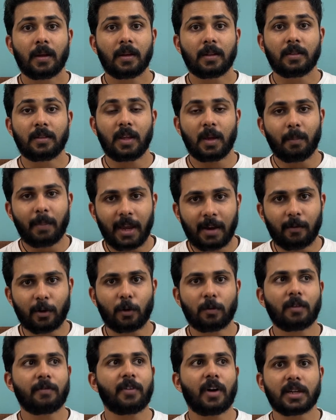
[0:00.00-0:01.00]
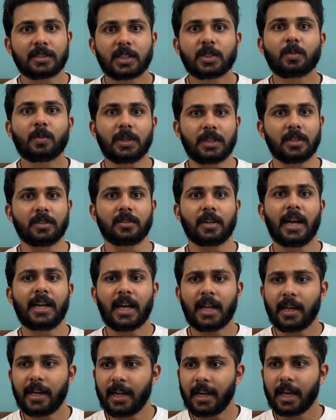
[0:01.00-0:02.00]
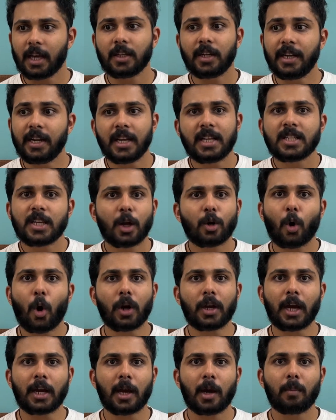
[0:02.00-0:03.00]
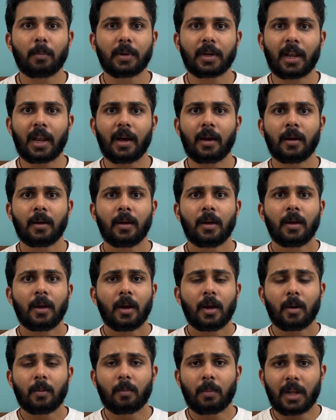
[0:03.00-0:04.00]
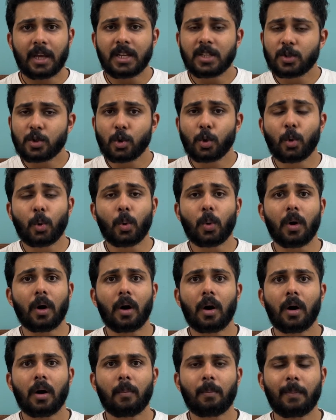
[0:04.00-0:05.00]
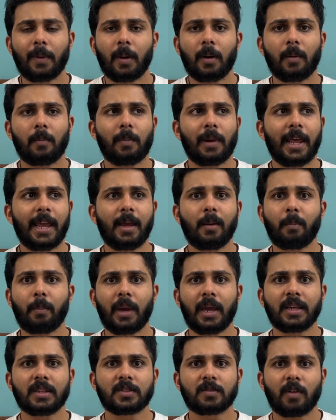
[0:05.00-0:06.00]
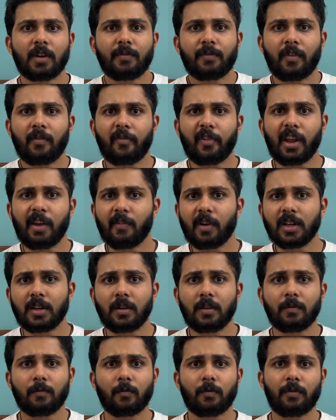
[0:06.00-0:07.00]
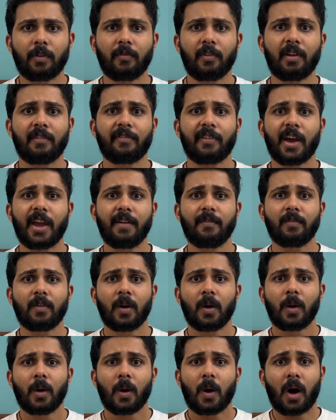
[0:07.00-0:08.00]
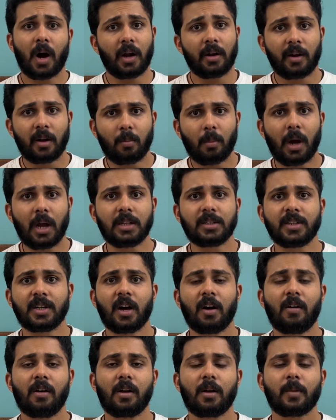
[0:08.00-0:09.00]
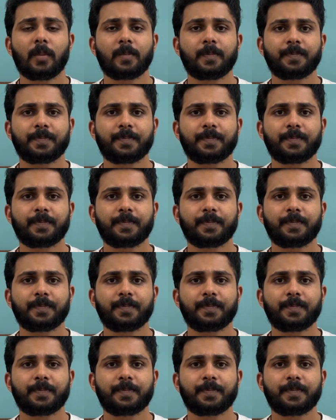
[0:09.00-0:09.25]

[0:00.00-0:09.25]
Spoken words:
They make one of the fastest pitches, right? And Indians are not acclimatized to playing pace 150, 155, 100 miles an hour.